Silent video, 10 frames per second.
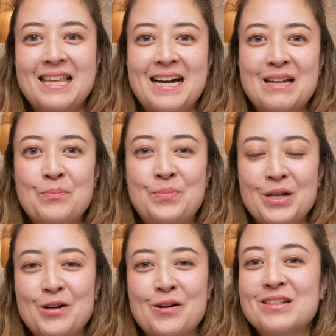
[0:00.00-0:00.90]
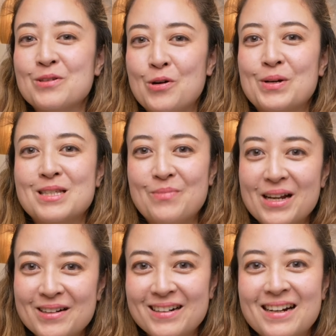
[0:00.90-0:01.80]
that bigger is always
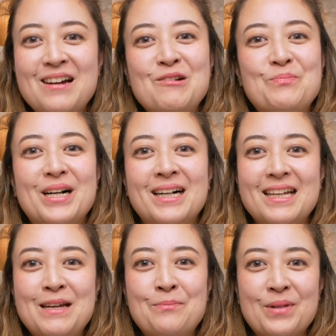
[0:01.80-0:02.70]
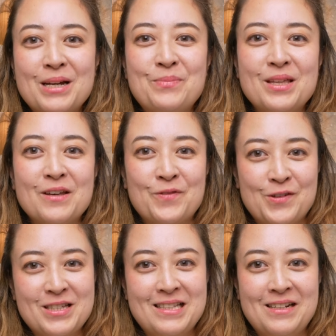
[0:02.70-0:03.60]
better, but it might be the
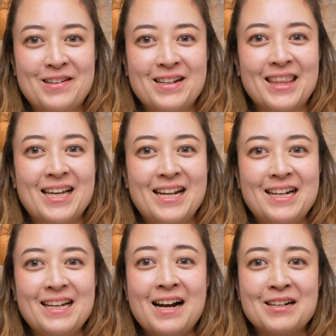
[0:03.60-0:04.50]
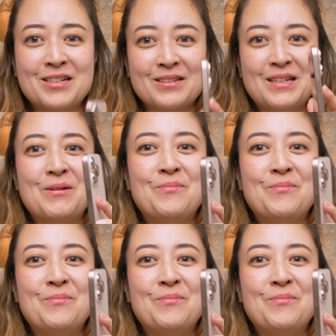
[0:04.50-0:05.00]
first year that I actually